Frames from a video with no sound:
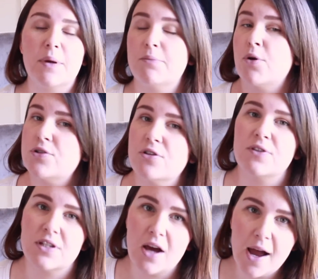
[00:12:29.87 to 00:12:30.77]
most of
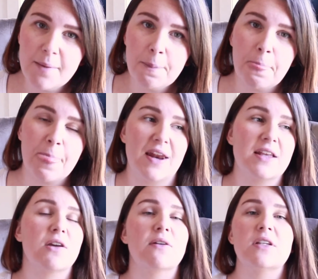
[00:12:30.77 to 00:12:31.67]
the time. That
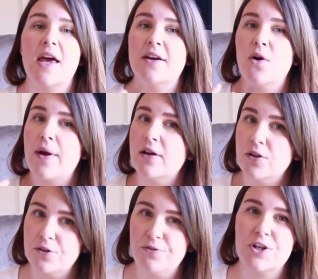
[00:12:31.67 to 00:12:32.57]
is going to take away a
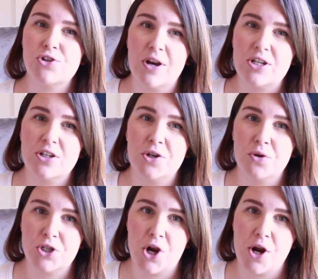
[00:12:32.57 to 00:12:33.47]
lot of frustration in
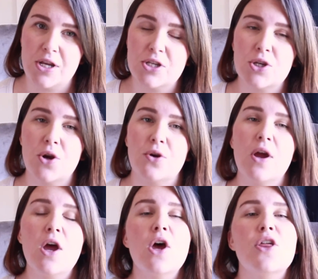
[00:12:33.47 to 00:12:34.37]
your journey. So
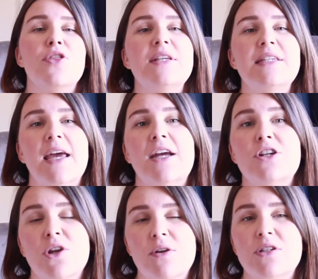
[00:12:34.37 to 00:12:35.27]
this stage
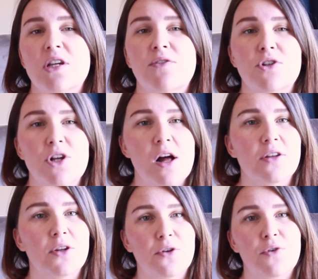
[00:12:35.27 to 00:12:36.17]
is going to give your child
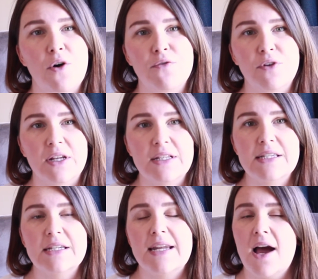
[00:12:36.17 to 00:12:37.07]
a lot of
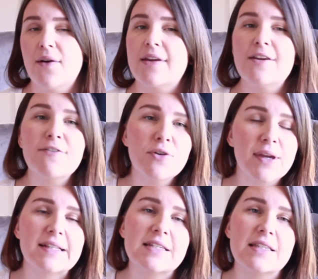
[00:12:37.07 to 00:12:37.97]
confidence. Now, if you
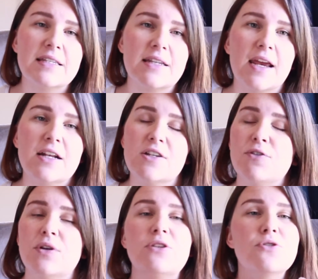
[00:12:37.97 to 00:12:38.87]
get to this stage, if
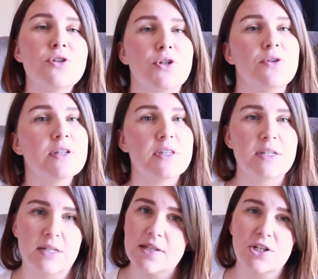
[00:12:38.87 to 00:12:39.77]
you introduce
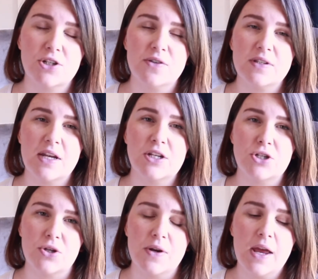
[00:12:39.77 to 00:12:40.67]
this section of stage
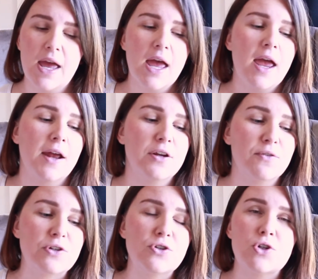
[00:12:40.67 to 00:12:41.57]
2 and you've
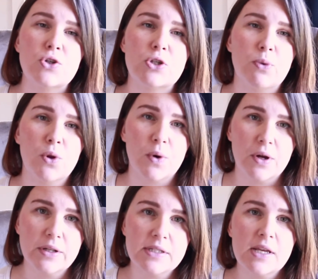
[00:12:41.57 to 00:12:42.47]
introduced small
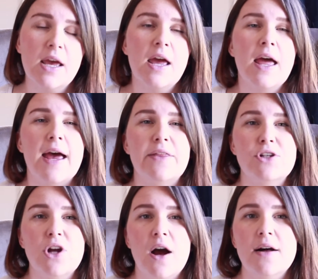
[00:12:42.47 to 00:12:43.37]
words and the
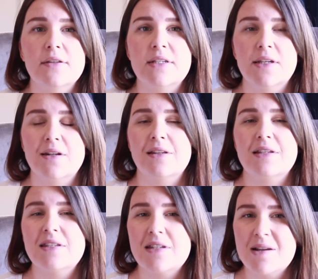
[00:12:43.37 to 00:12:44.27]
child is suddenly
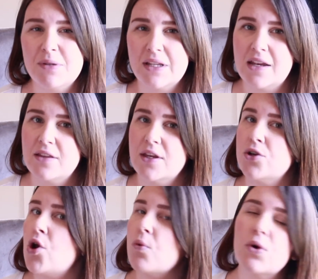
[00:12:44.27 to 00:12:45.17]
stumbling, they're
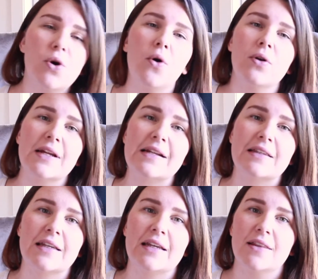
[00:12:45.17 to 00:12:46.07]
not recalling
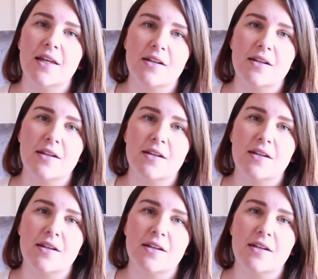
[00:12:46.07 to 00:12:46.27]
the